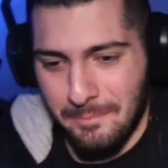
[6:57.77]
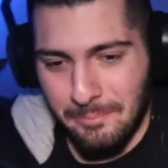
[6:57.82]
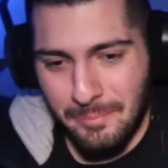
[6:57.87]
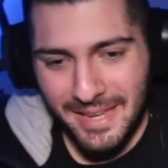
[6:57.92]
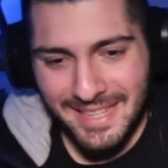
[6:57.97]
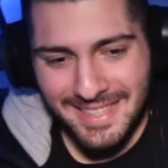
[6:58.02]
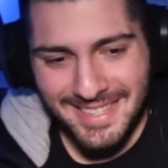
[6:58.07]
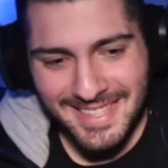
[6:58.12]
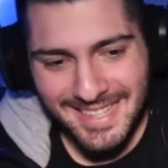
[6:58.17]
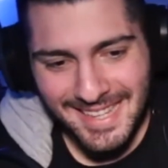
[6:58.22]

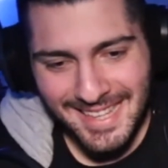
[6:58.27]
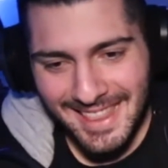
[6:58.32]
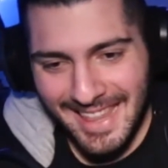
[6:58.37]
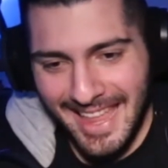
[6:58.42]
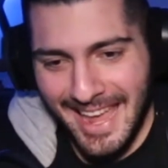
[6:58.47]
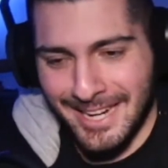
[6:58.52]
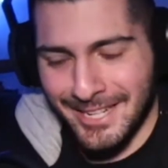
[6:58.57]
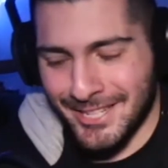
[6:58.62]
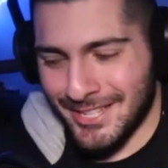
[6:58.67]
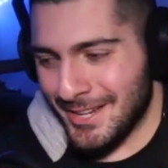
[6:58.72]
Beat
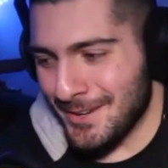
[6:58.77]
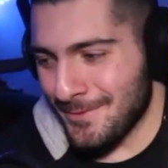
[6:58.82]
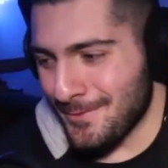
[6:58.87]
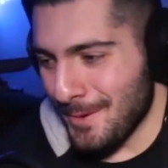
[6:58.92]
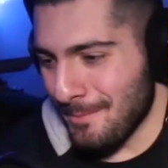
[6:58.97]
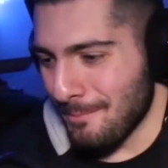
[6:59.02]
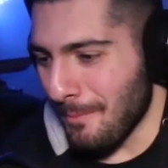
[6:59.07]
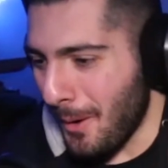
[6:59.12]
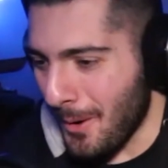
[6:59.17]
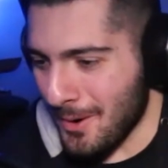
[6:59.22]
selection
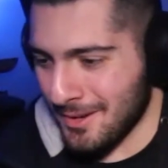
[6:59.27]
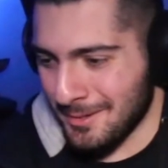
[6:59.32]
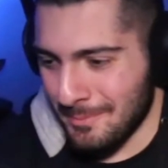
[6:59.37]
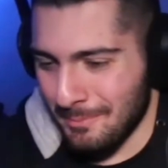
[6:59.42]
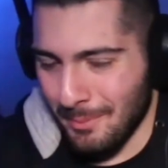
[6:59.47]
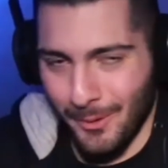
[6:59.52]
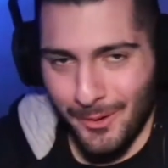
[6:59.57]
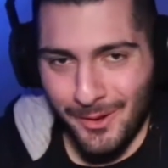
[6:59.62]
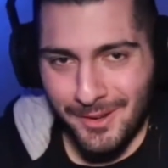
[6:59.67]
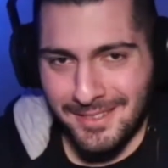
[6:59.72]

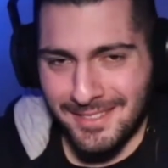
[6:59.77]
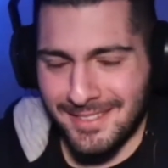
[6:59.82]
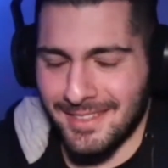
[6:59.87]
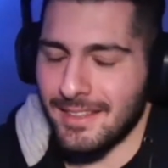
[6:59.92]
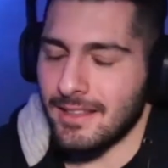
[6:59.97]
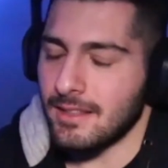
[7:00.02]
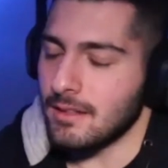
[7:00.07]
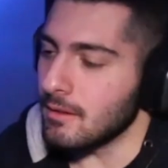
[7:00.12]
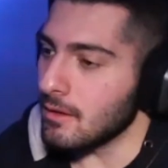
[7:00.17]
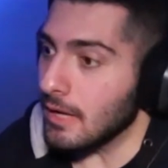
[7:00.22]
remarkable.
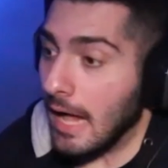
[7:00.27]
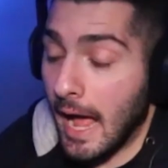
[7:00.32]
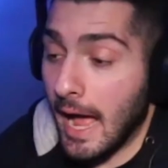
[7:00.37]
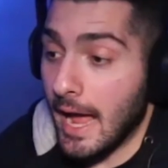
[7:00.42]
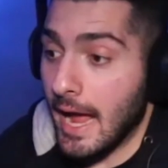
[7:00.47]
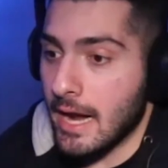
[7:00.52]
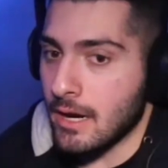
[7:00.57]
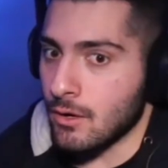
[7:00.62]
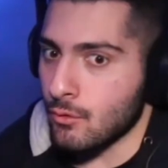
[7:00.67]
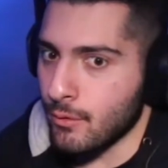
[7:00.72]
I
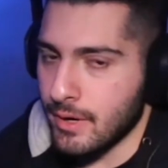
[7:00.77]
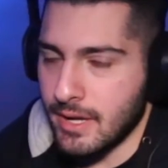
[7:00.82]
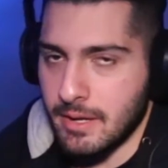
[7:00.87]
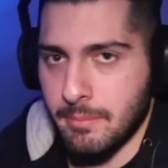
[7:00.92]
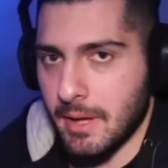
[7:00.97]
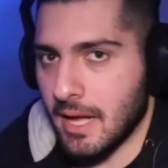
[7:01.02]
agree,